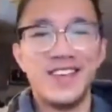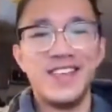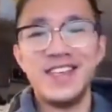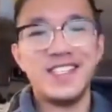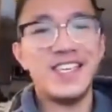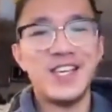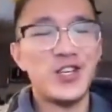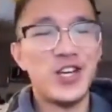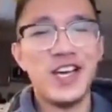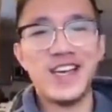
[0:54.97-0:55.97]
You see this
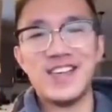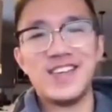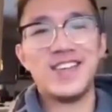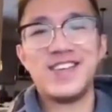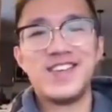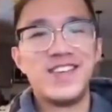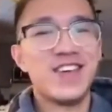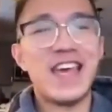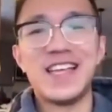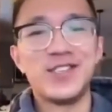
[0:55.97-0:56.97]
shit, you
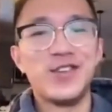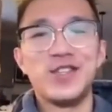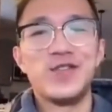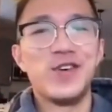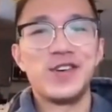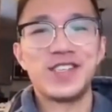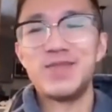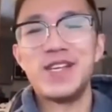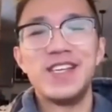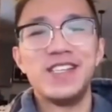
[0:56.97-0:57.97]
cancel those folks
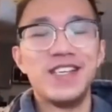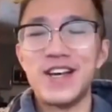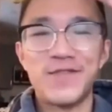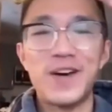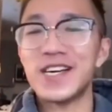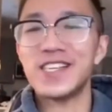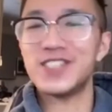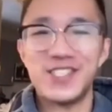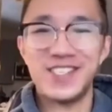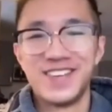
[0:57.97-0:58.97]
immediately. Like, fucking
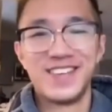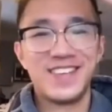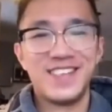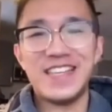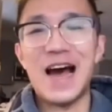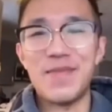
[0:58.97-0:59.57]
just stop